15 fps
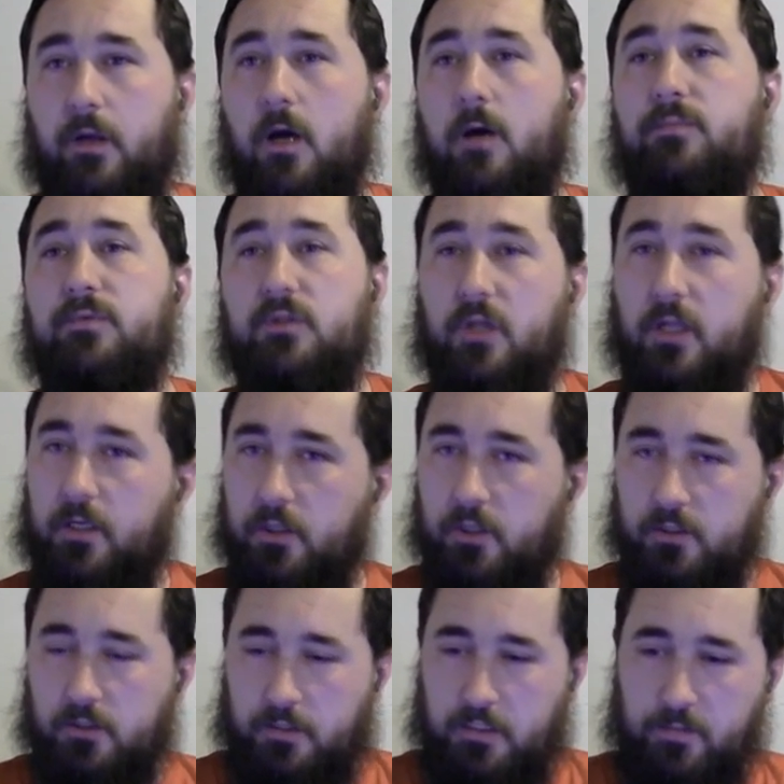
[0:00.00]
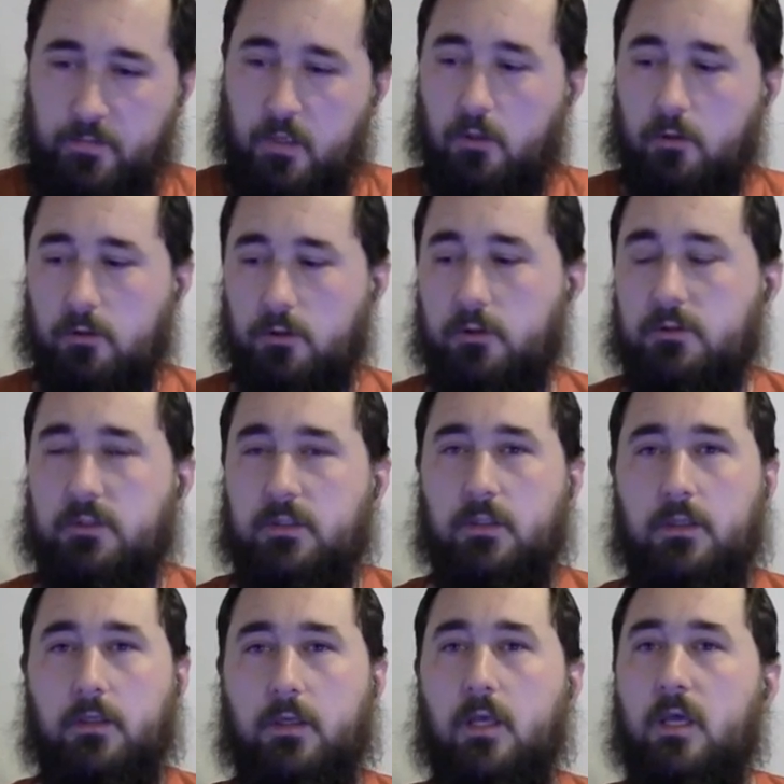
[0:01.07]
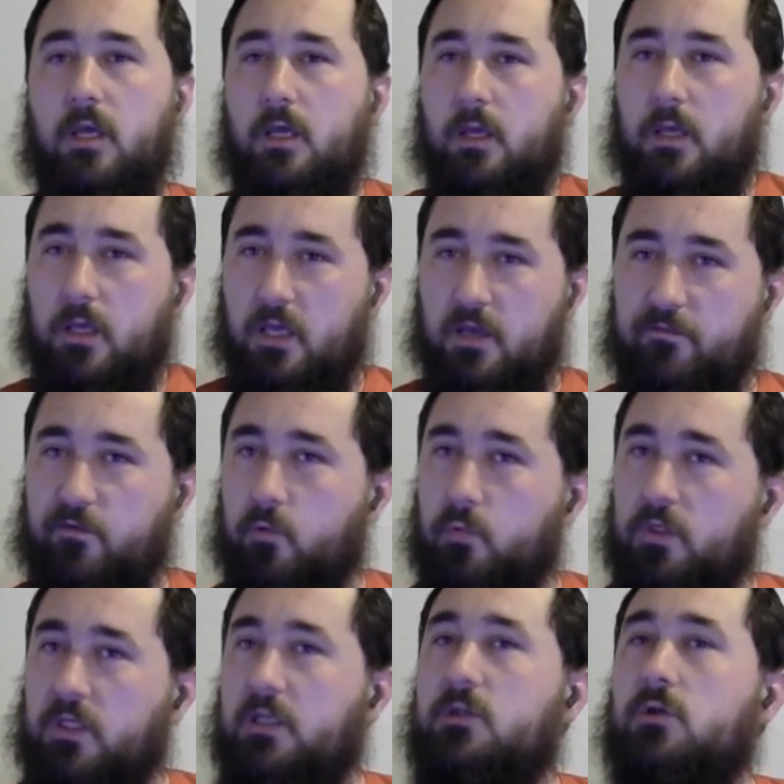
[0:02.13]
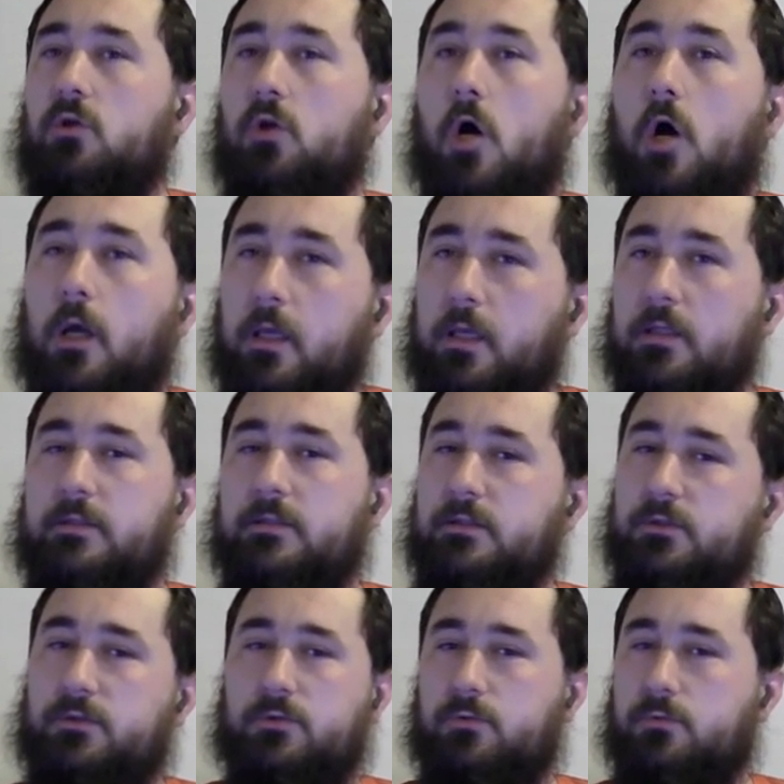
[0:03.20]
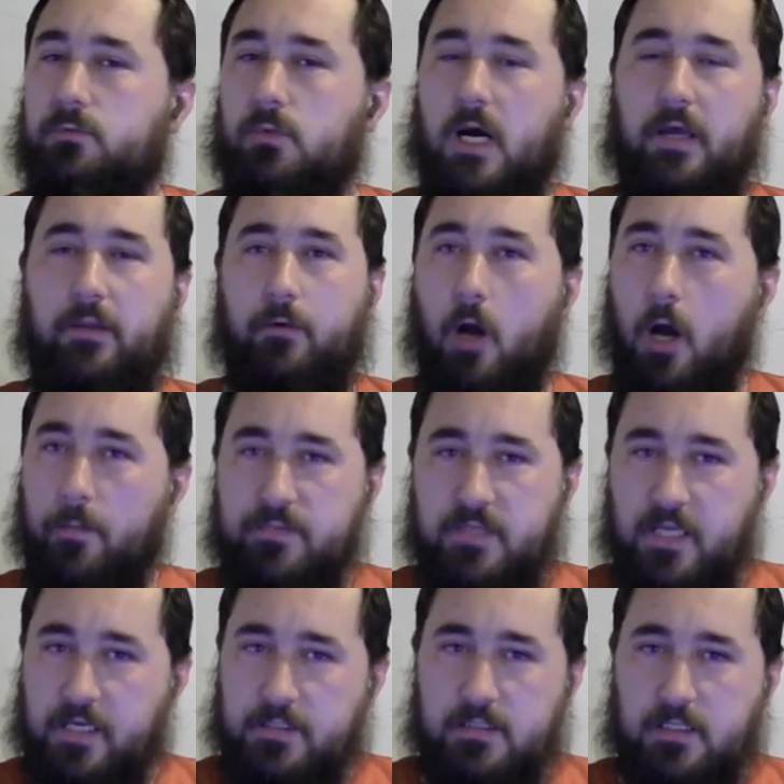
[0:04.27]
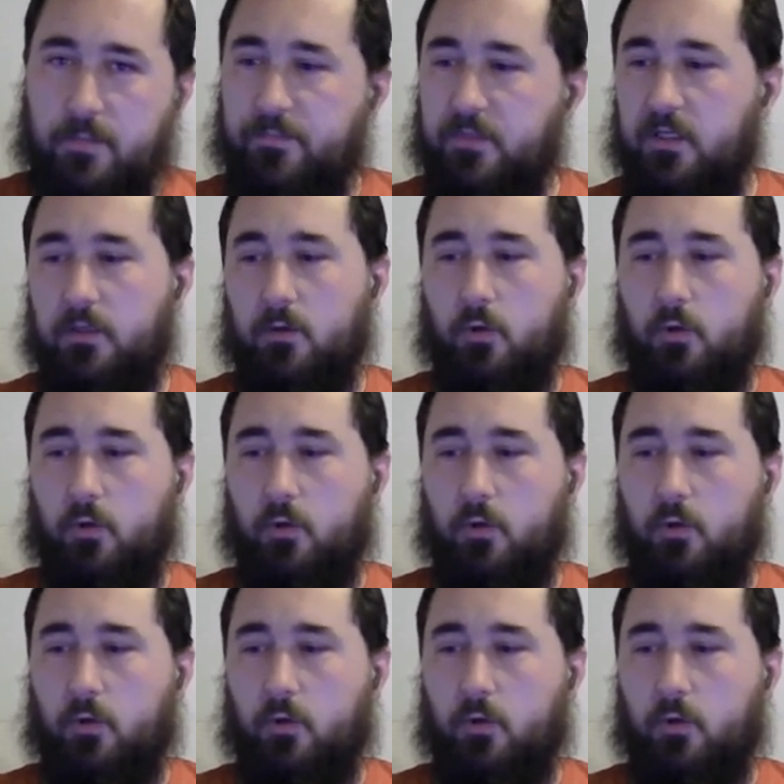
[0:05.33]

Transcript: up so that you get the email alerts, and then if you need to log in to either update something